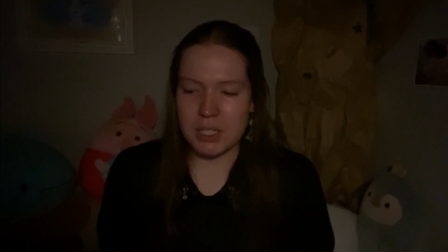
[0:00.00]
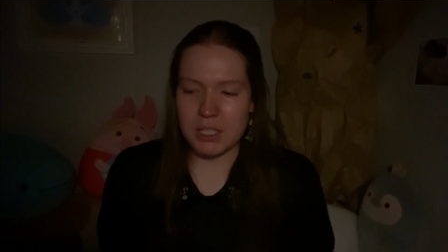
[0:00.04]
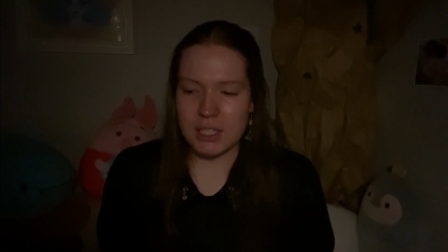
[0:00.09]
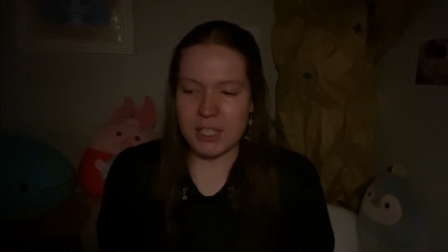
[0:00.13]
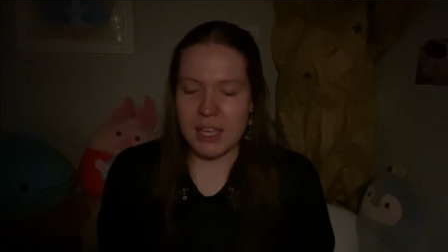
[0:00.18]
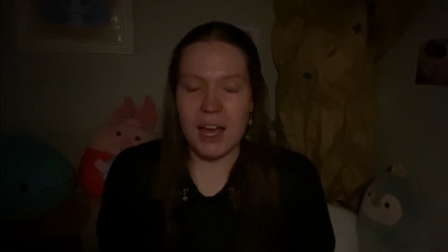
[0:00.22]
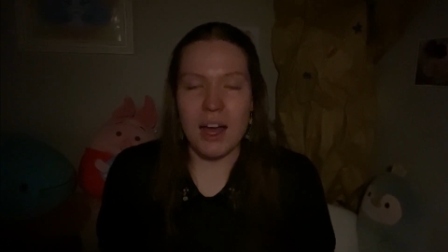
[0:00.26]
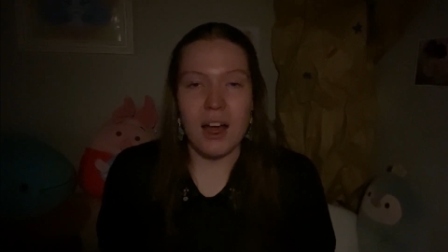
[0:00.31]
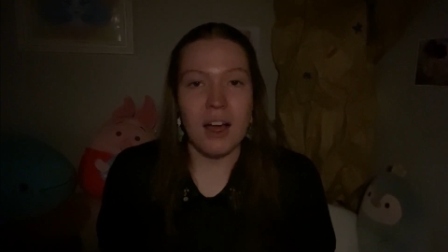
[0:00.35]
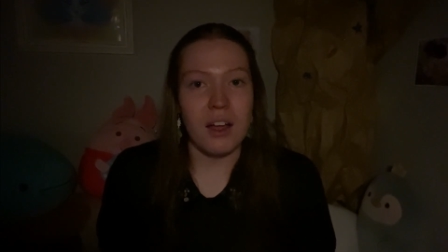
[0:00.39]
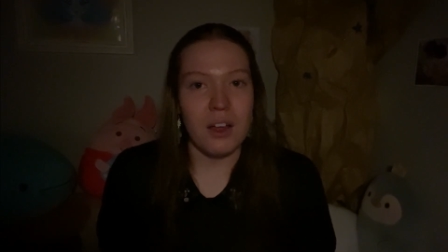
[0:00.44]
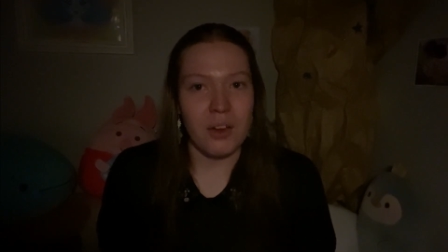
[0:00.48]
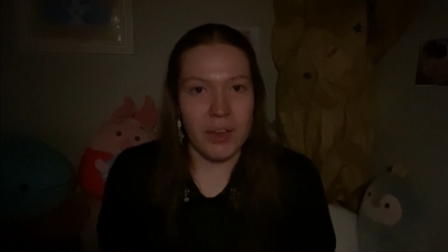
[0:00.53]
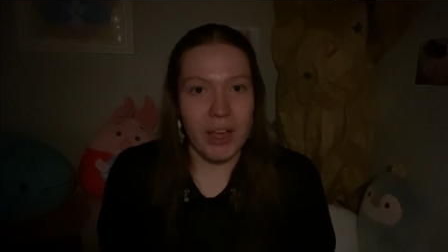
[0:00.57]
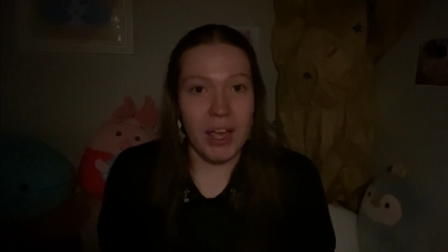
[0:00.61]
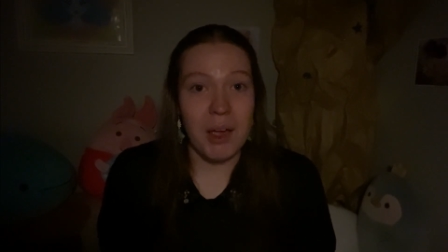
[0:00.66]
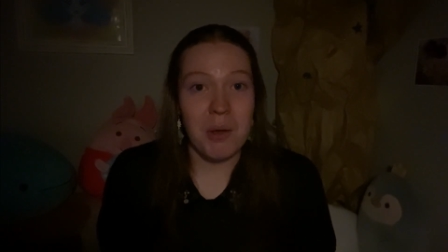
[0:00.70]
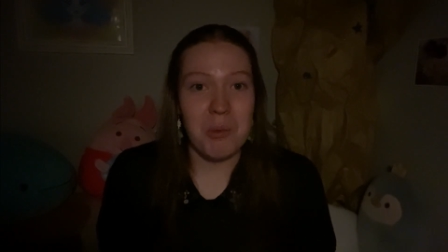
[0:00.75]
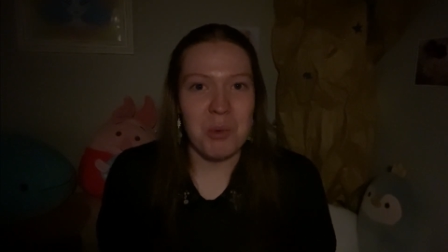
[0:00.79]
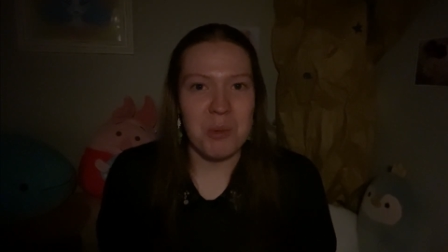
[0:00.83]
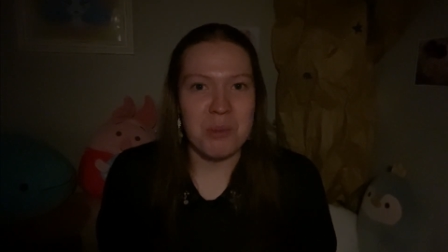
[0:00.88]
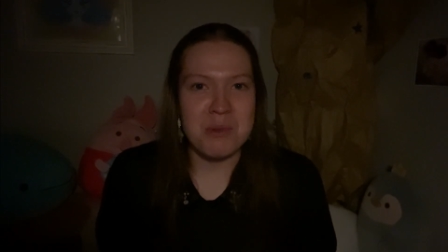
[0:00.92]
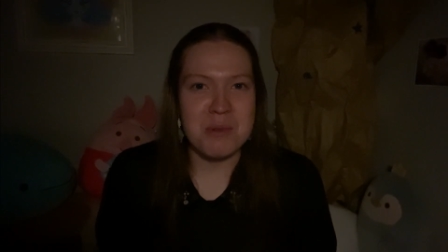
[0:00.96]
Yeah, okay,
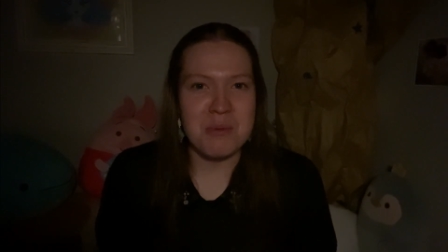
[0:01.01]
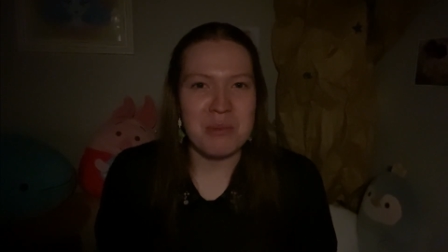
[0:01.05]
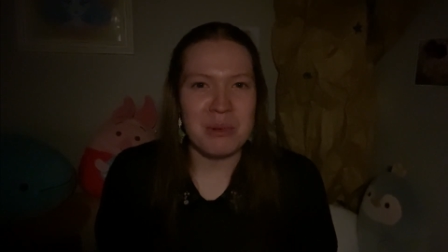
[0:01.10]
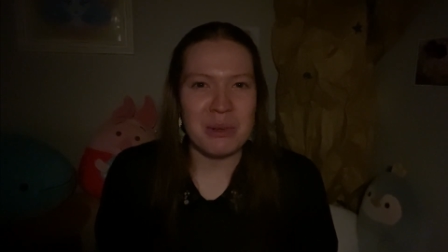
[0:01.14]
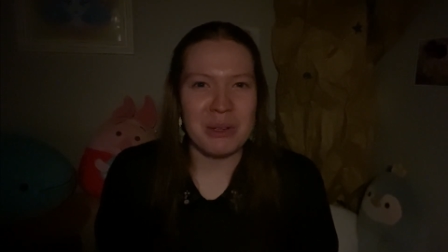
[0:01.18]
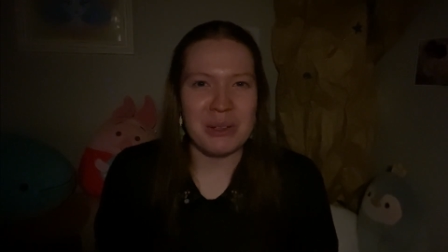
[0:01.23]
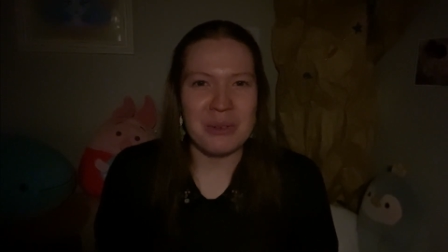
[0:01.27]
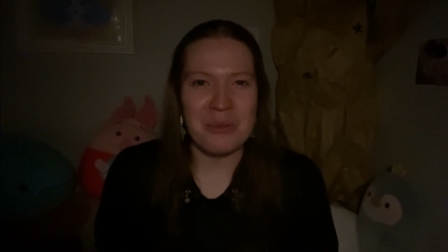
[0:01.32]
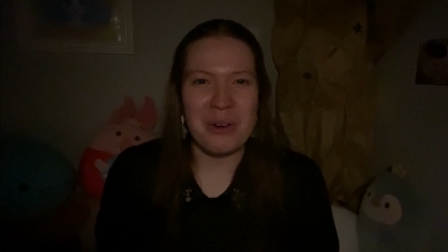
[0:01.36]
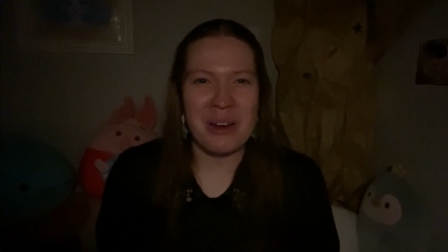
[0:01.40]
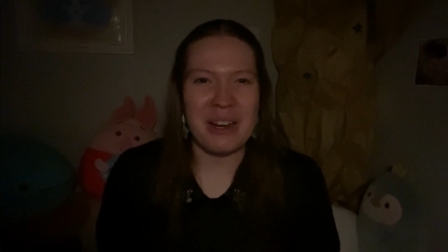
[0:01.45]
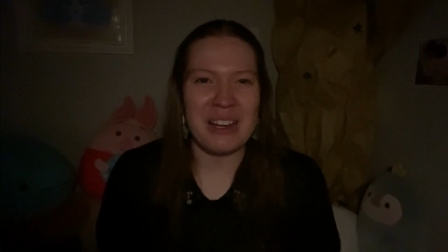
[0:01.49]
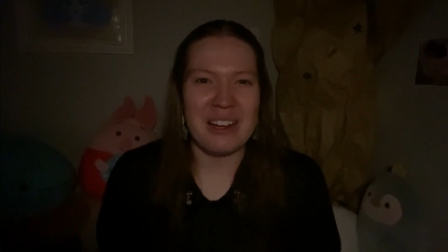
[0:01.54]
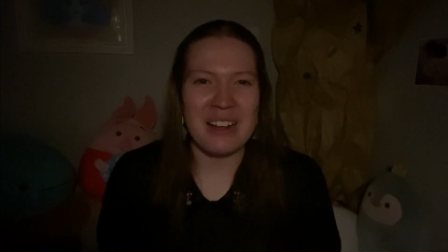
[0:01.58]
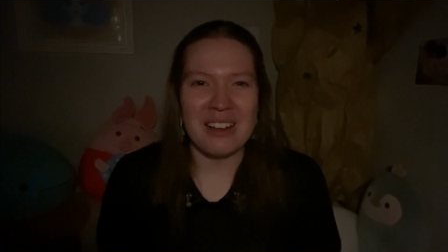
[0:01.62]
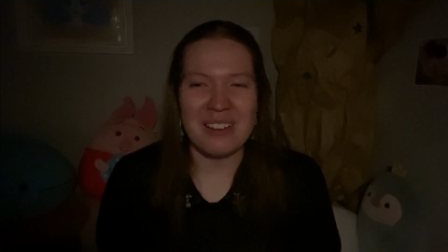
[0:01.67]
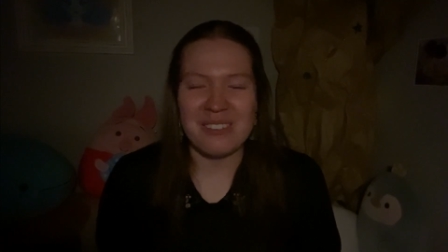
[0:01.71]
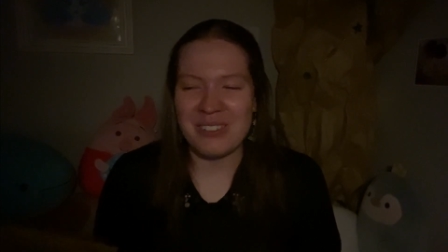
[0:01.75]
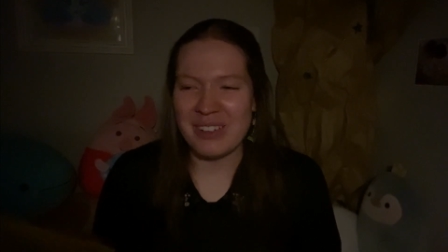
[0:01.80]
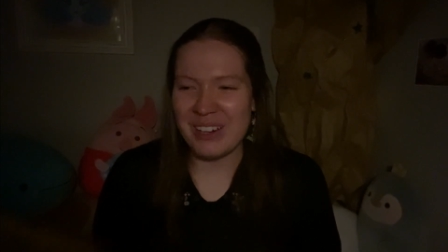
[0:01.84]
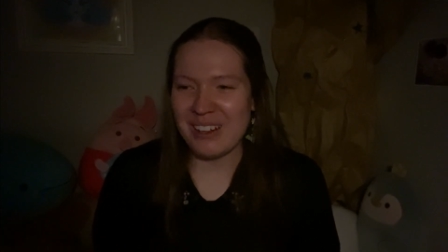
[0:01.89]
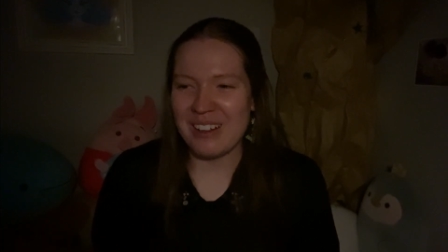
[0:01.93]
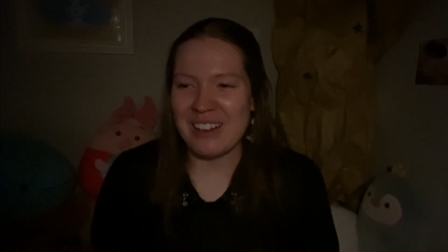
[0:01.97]
I'm remembering where I
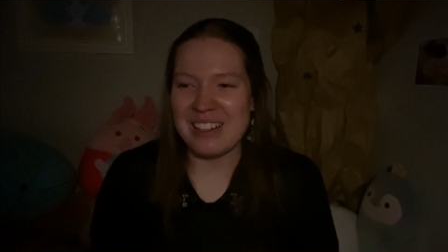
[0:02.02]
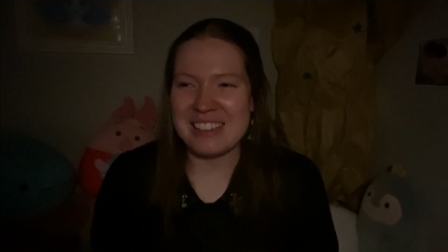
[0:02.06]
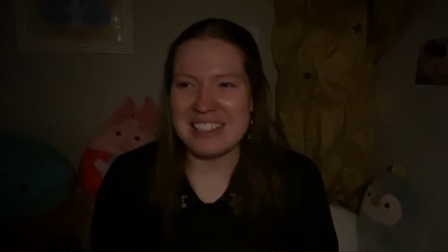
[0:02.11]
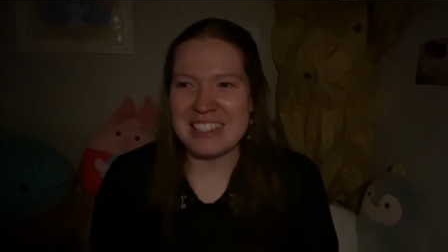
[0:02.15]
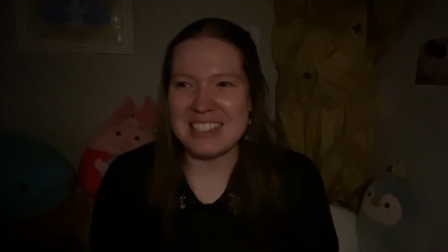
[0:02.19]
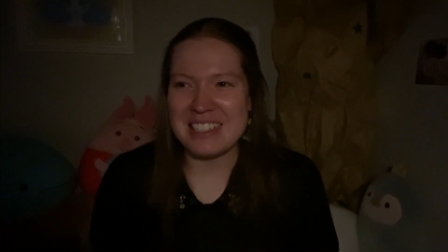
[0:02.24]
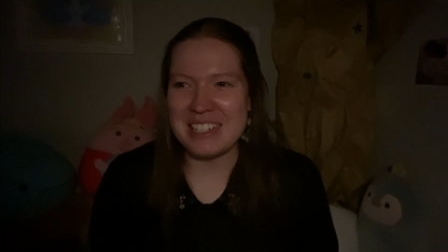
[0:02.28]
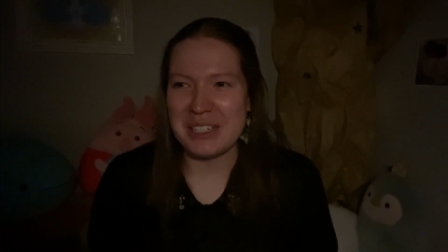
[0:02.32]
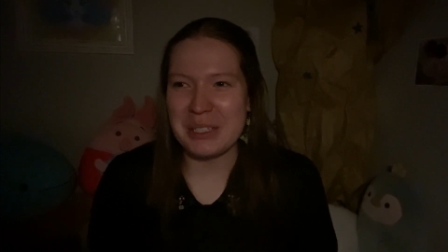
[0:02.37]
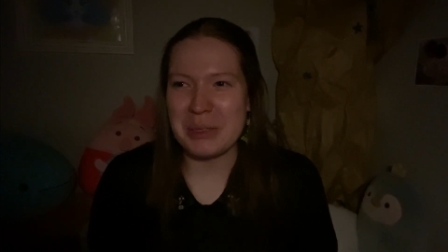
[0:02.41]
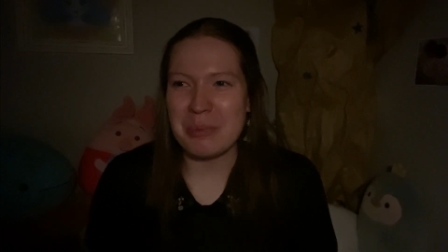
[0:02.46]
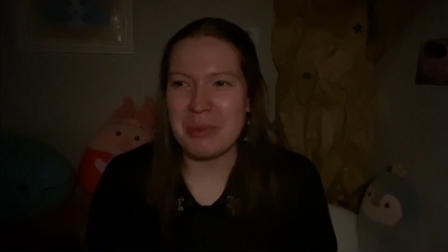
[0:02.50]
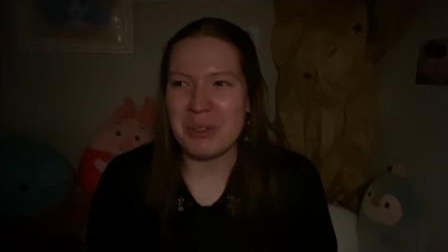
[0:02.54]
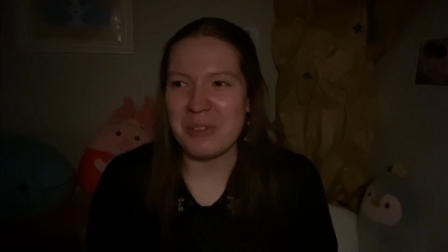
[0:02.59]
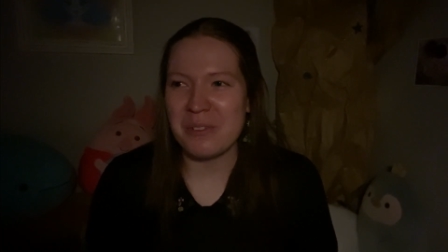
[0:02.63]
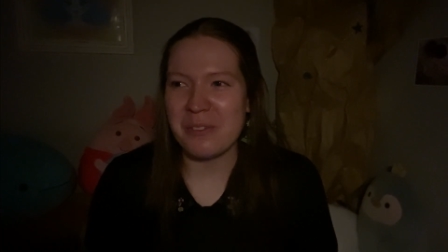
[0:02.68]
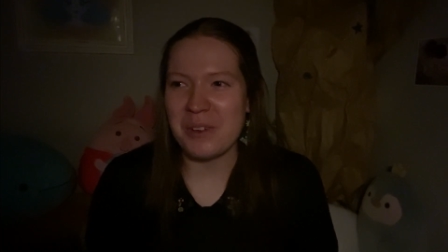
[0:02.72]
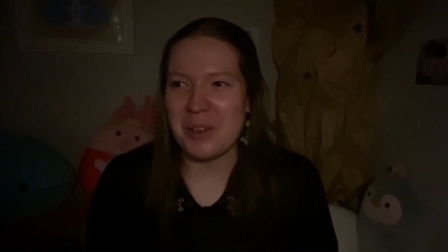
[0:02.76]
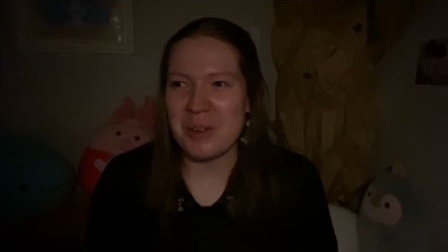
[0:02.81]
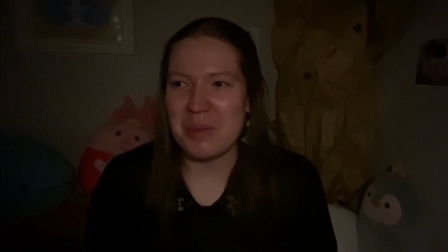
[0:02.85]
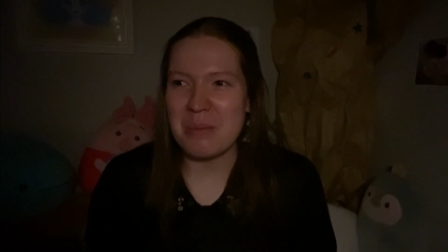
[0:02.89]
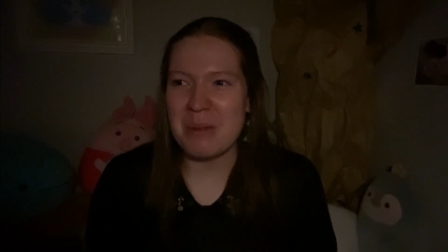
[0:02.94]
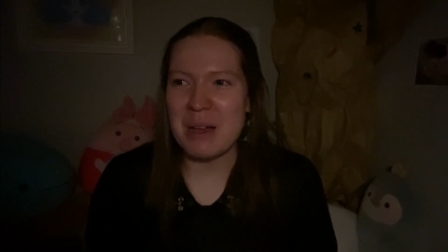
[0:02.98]
got this next book
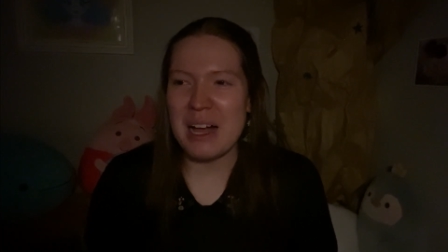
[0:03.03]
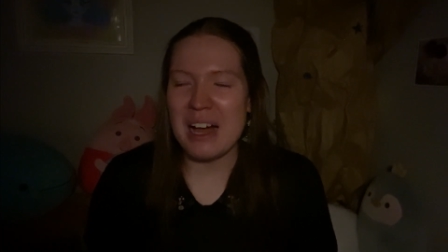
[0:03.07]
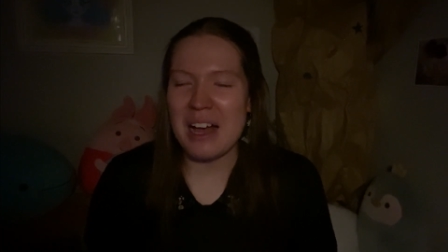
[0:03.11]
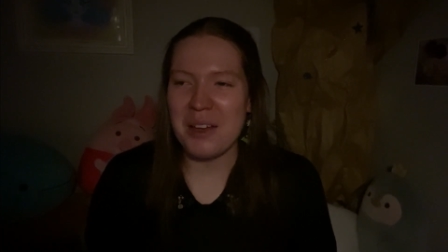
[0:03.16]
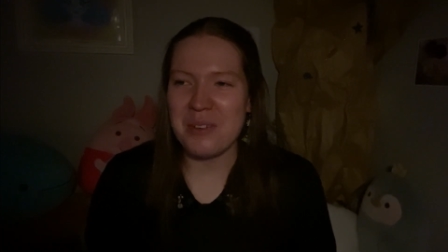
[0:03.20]
from.